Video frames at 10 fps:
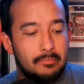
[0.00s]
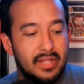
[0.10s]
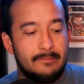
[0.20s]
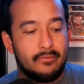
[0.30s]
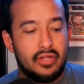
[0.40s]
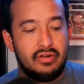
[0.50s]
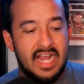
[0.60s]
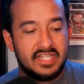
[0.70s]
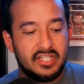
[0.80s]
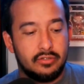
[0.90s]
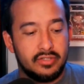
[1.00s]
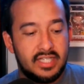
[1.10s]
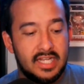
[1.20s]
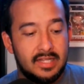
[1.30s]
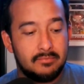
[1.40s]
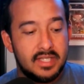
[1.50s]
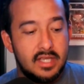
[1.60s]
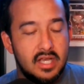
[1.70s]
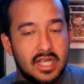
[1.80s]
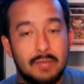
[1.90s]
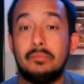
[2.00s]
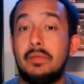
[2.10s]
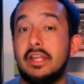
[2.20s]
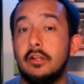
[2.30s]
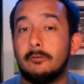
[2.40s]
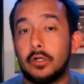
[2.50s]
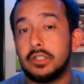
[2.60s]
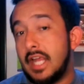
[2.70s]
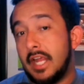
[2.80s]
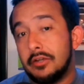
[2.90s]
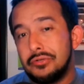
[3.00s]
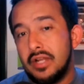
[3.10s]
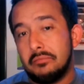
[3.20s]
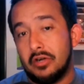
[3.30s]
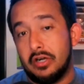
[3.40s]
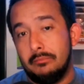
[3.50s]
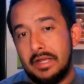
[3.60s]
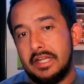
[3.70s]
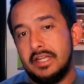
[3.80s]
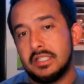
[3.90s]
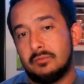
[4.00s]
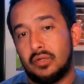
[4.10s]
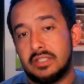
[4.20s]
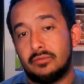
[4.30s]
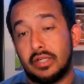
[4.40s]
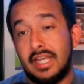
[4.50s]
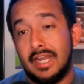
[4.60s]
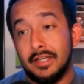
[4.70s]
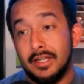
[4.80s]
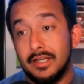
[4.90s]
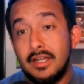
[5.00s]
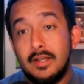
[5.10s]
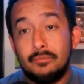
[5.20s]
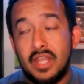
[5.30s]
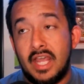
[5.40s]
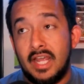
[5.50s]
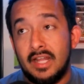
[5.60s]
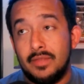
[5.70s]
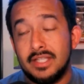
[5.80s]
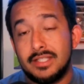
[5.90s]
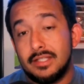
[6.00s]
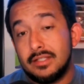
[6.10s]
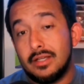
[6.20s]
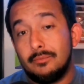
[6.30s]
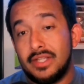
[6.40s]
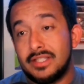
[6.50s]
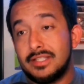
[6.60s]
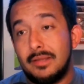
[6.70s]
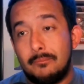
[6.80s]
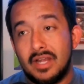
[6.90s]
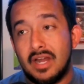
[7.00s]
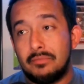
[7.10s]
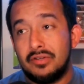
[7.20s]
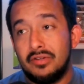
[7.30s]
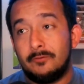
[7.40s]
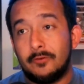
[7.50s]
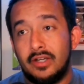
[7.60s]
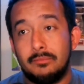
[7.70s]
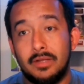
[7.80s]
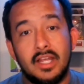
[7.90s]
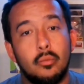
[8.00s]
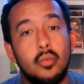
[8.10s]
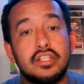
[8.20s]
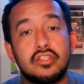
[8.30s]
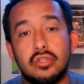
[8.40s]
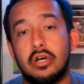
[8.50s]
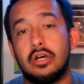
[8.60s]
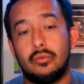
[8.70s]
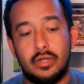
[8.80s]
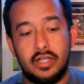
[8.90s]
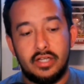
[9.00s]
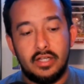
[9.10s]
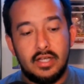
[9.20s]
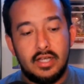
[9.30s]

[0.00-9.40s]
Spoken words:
playing for their national teams. A couple making their first, Andrew Nembhard making his first for Canada. And this is a big opportunity for him. Again, we saw what